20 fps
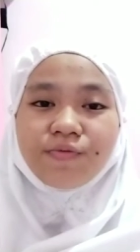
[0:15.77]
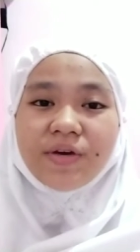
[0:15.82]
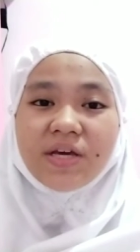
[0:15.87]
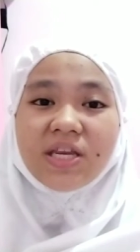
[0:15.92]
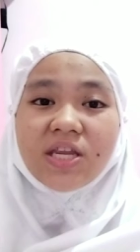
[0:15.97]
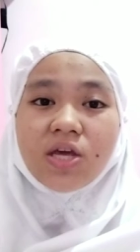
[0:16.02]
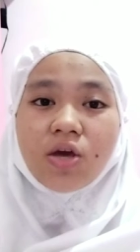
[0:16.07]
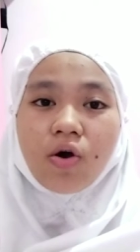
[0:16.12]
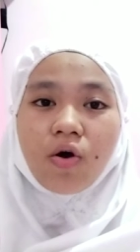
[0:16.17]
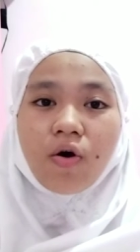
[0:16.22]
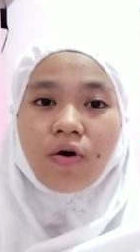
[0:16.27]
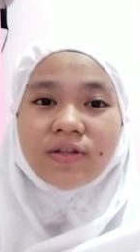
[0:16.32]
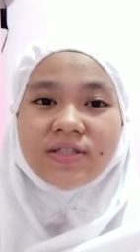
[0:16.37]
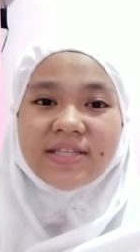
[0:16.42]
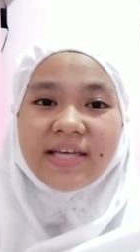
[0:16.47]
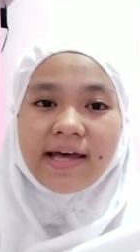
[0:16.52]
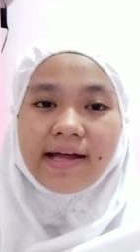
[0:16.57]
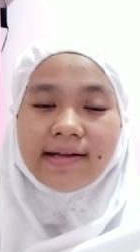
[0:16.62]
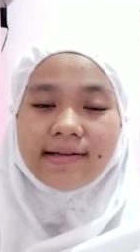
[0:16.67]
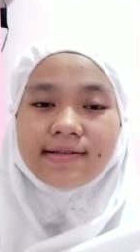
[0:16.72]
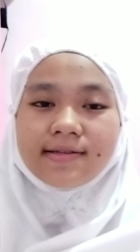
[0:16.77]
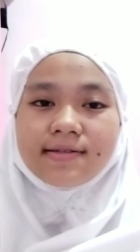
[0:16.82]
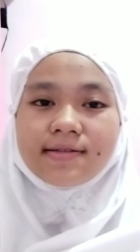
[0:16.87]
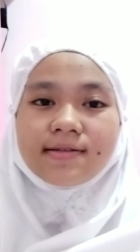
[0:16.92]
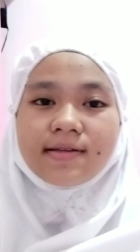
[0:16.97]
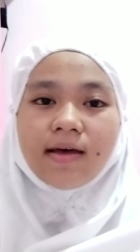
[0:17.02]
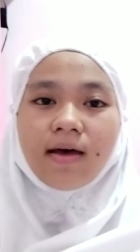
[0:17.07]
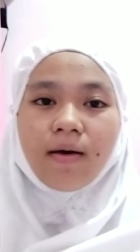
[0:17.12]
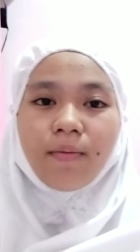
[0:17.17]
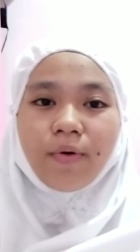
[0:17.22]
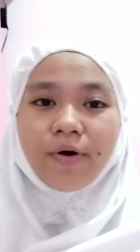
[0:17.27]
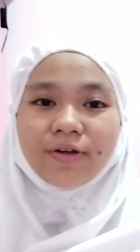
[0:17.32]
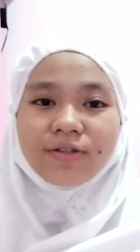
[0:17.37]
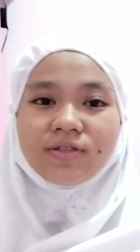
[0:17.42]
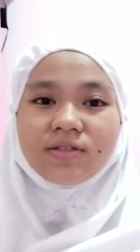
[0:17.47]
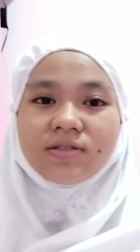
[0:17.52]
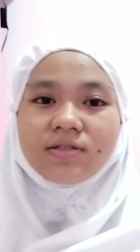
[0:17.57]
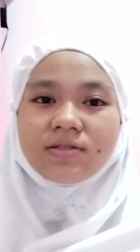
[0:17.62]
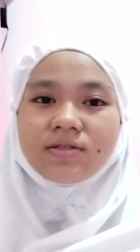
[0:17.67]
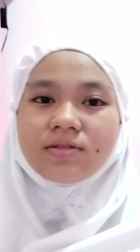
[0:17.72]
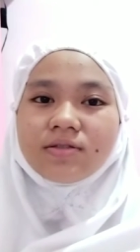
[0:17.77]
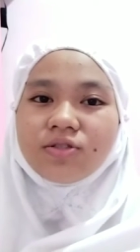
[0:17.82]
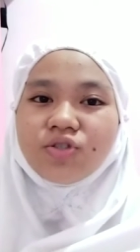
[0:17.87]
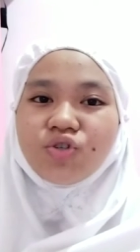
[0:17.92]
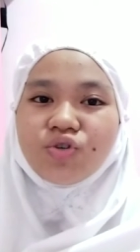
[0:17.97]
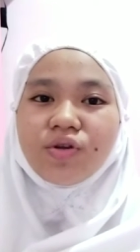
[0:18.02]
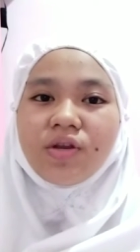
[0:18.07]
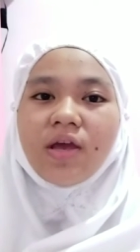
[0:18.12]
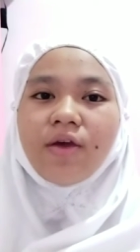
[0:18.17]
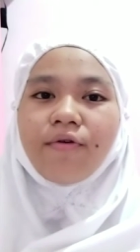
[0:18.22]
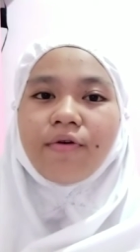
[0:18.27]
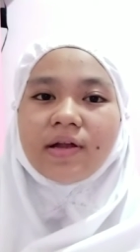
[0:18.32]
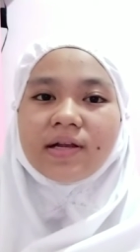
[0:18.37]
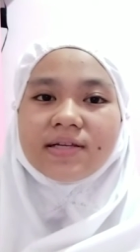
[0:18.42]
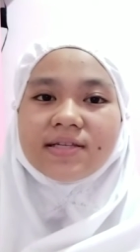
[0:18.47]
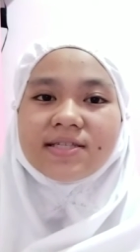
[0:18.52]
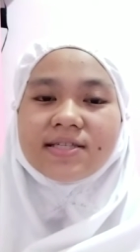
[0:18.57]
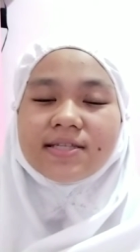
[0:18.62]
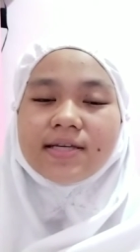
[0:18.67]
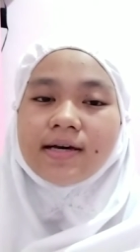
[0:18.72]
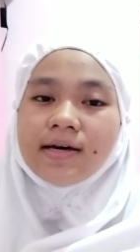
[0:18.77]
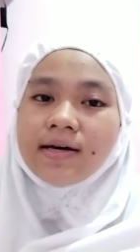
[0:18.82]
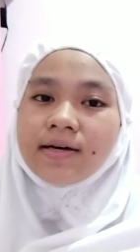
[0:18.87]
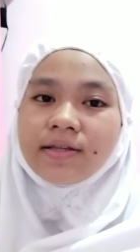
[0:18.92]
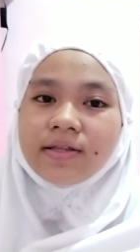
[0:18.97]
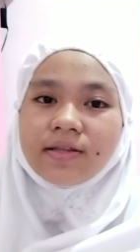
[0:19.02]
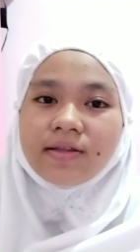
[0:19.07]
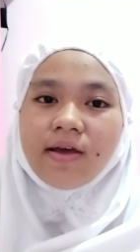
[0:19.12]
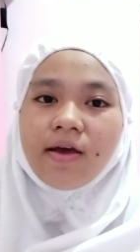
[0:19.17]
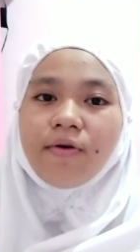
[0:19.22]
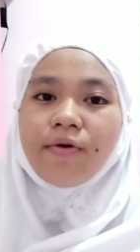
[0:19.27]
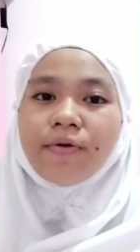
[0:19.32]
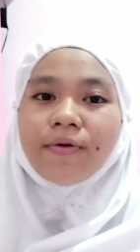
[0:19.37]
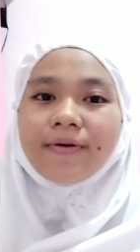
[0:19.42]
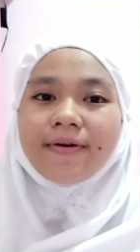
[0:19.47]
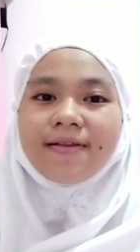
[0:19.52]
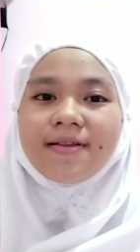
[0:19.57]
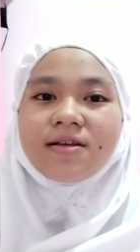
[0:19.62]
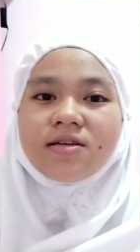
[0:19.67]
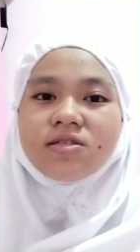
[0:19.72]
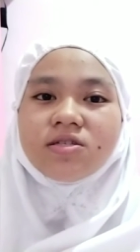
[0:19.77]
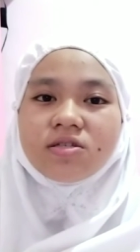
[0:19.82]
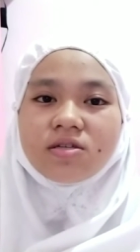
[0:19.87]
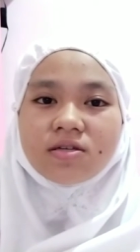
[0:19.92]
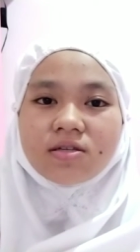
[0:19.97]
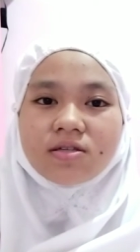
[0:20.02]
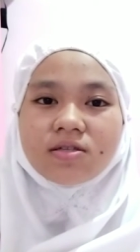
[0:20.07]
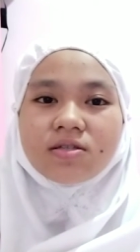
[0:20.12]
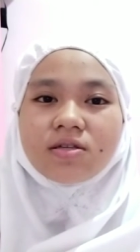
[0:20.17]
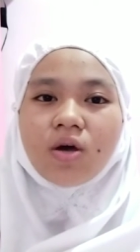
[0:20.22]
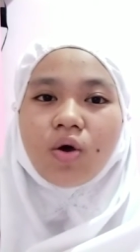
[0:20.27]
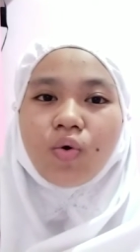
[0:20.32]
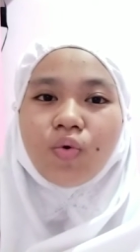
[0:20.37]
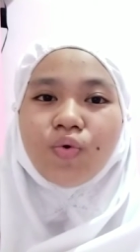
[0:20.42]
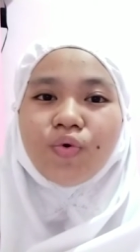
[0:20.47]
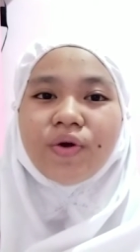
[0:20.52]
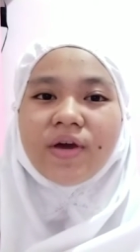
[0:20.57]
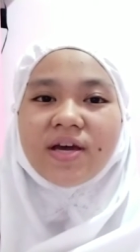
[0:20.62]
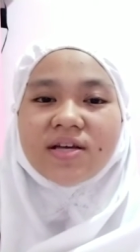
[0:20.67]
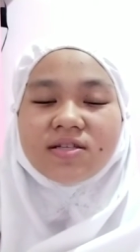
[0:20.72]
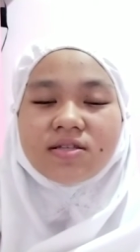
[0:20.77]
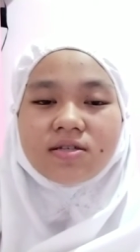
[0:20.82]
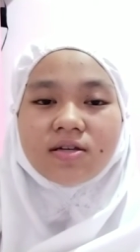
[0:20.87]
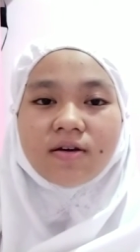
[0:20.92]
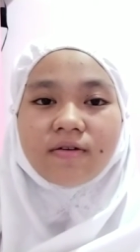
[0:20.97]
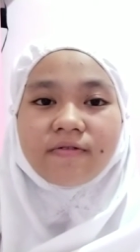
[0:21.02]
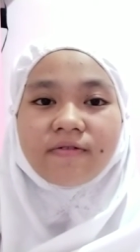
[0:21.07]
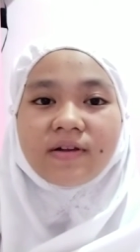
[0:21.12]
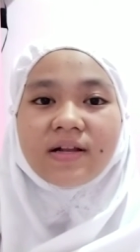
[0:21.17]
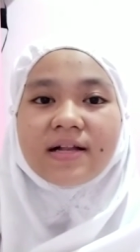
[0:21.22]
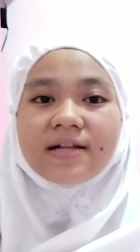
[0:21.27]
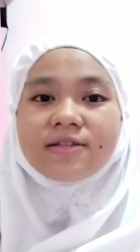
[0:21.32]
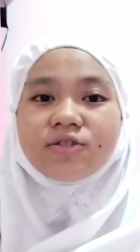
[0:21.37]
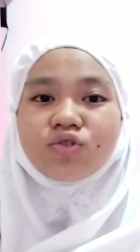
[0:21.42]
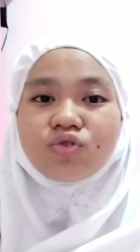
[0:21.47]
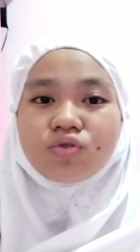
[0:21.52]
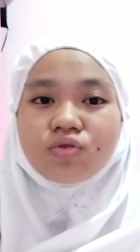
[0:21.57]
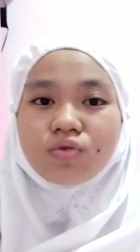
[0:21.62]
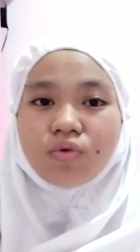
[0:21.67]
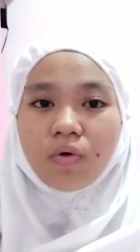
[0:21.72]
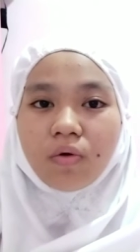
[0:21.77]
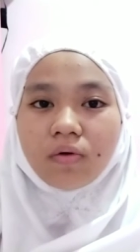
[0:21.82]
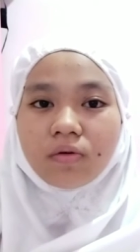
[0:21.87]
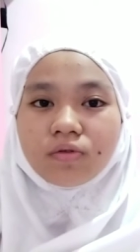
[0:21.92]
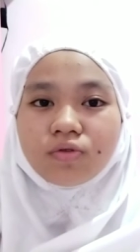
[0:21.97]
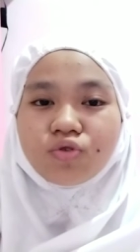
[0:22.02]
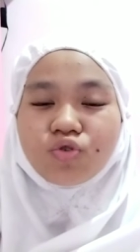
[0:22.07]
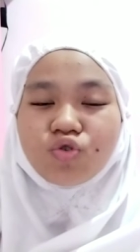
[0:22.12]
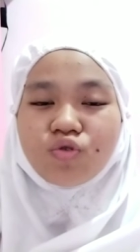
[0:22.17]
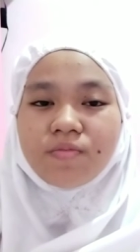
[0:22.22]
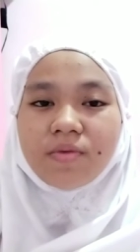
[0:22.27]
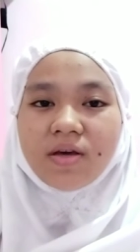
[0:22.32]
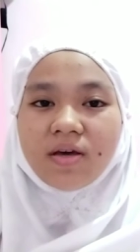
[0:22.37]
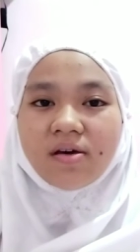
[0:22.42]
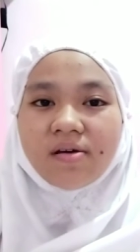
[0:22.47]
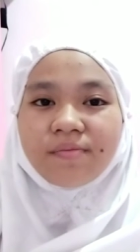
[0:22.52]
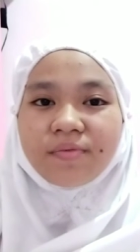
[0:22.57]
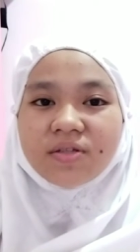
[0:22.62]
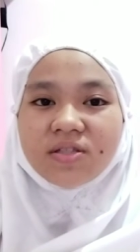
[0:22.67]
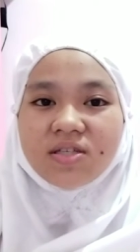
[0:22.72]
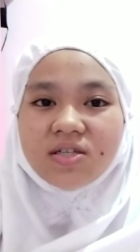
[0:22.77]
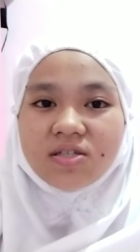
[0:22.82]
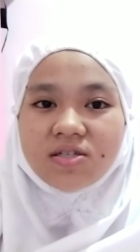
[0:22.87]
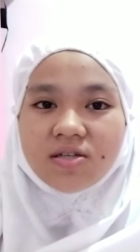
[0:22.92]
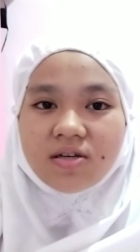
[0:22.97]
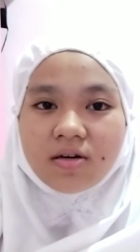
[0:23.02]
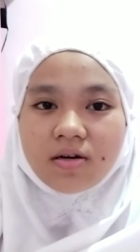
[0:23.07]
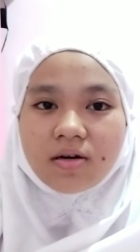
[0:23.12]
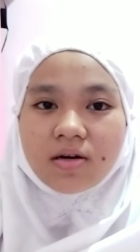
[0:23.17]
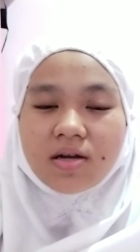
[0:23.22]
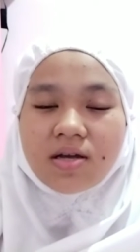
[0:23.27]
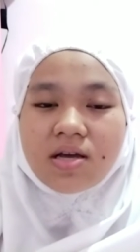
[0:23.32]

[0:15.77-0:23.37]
video tells about Judy Willis, a neurologist who gets traveled to school to become a teacher.